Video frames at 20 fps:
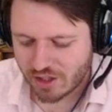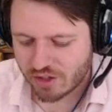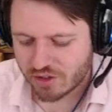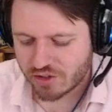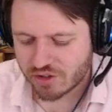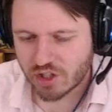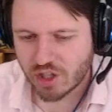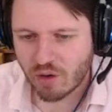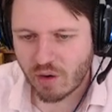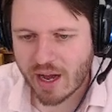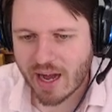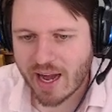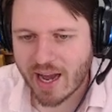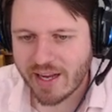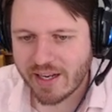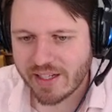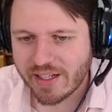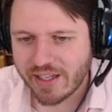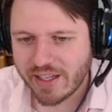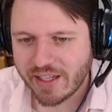So I
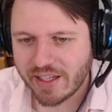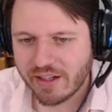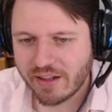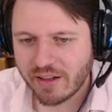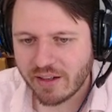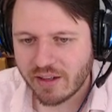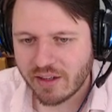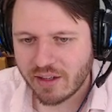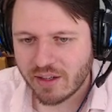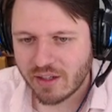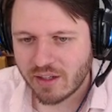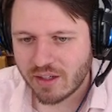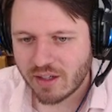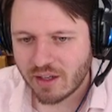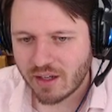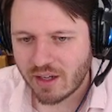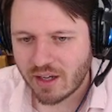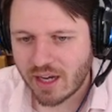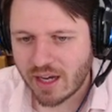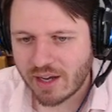need,
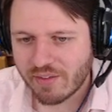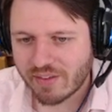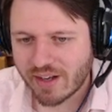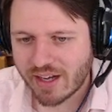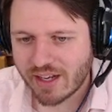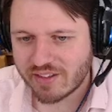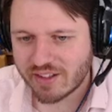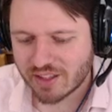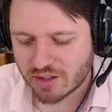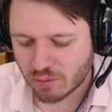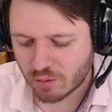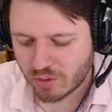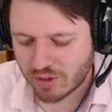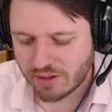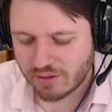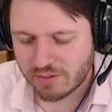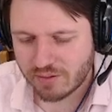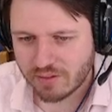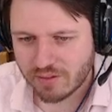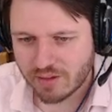I've got this
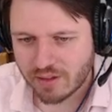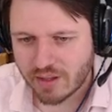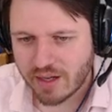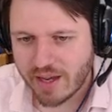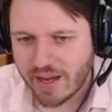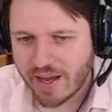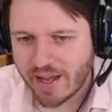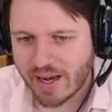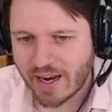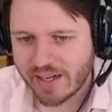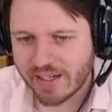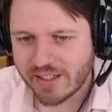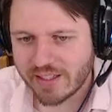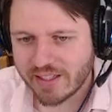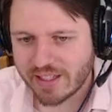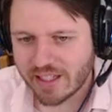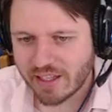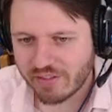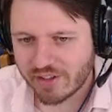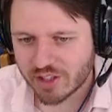one, and I need to
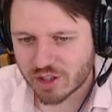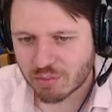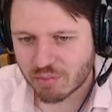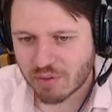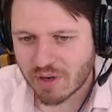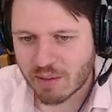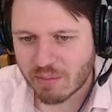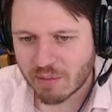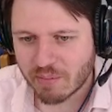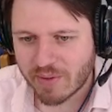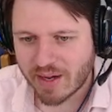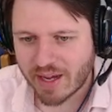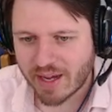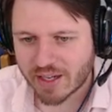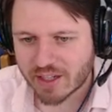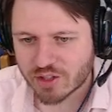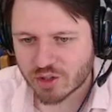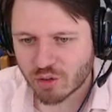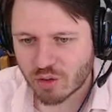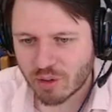give it its proper
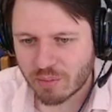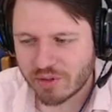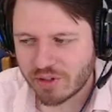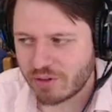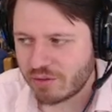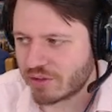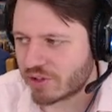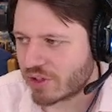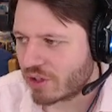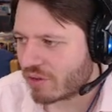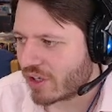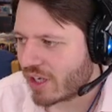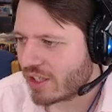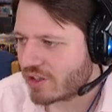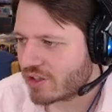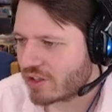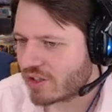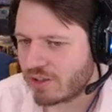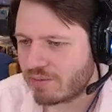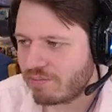back. So what I'm going to do is go
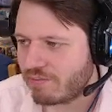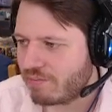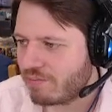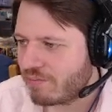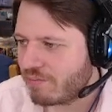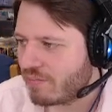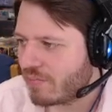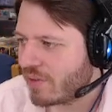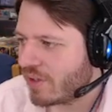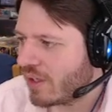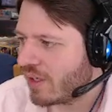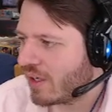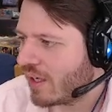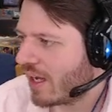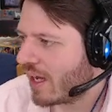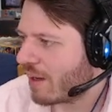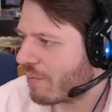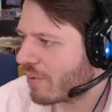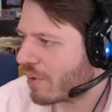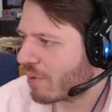custom.
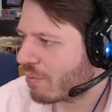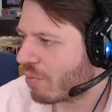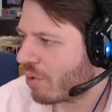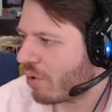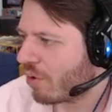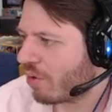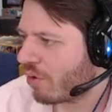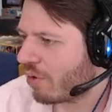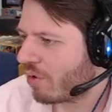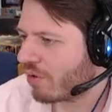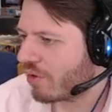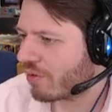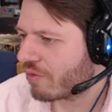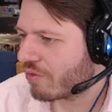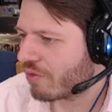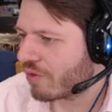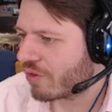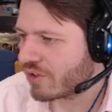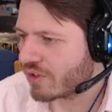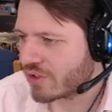I'm going to pull the
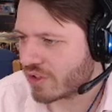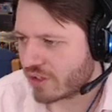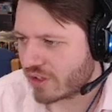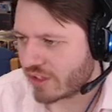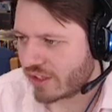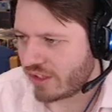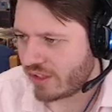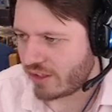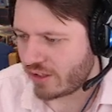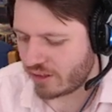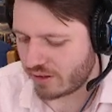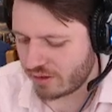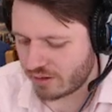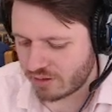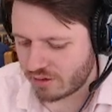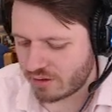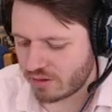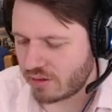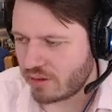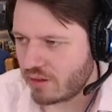first link.
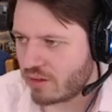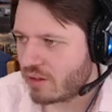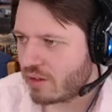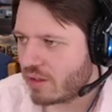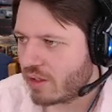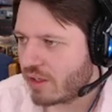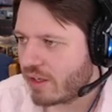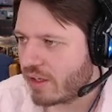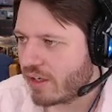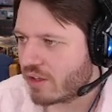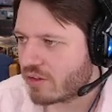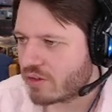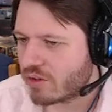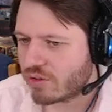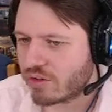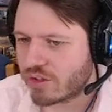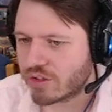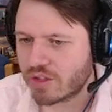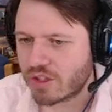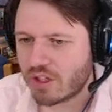I'll do
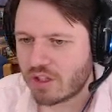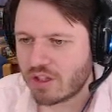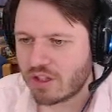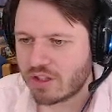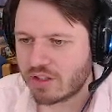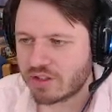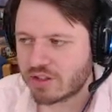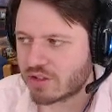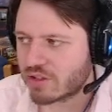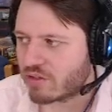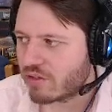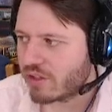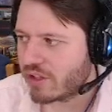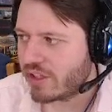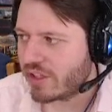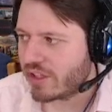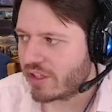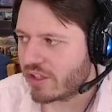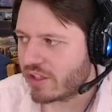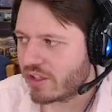this all on
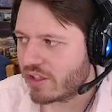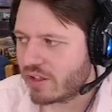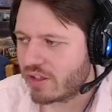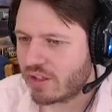screen here.